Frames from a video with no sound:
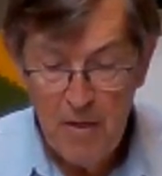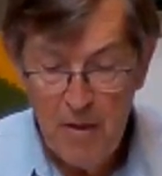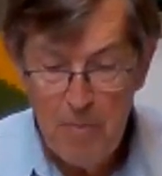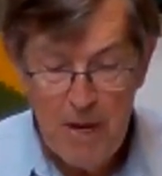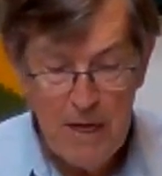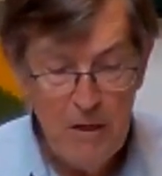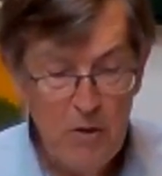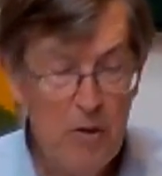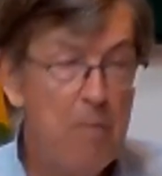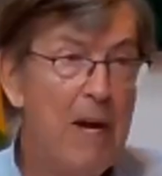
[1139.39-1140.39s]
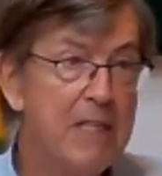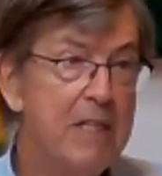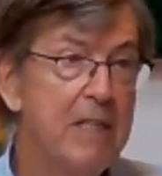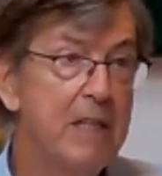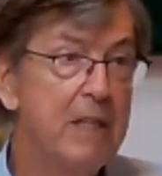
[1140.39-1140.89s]
The men who
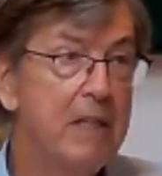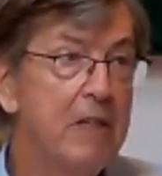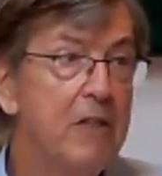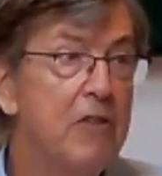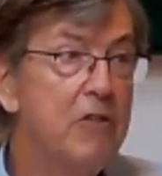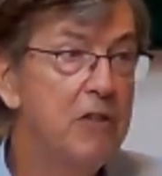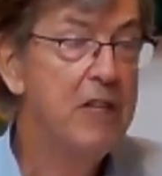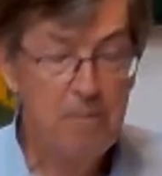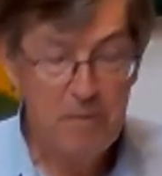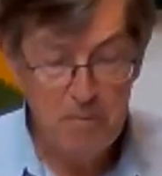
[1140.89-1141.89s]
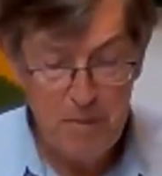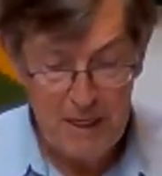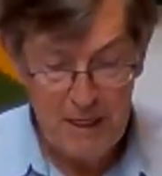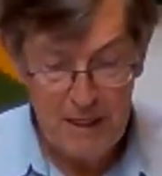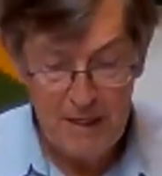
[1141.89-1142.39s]
imagined it dreamed
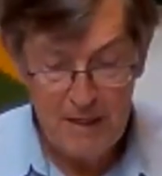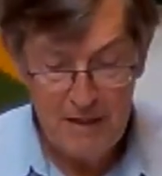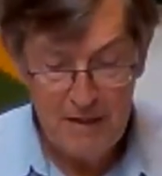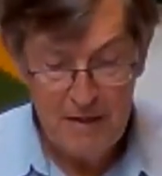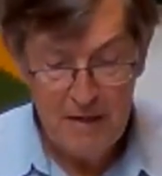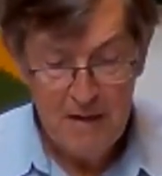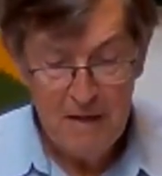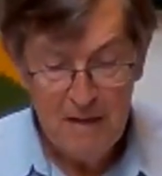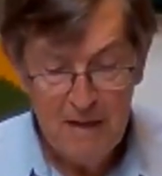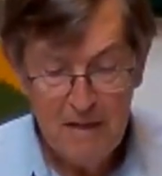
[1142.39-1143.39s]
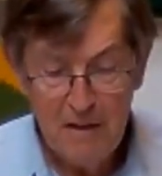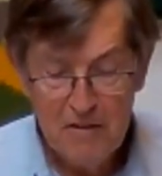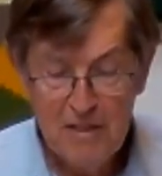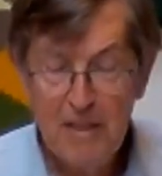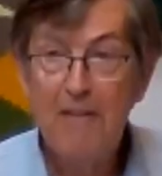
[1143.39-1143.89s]
big,
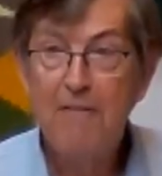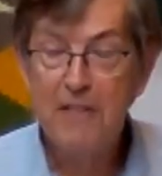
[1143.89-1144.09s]
casting a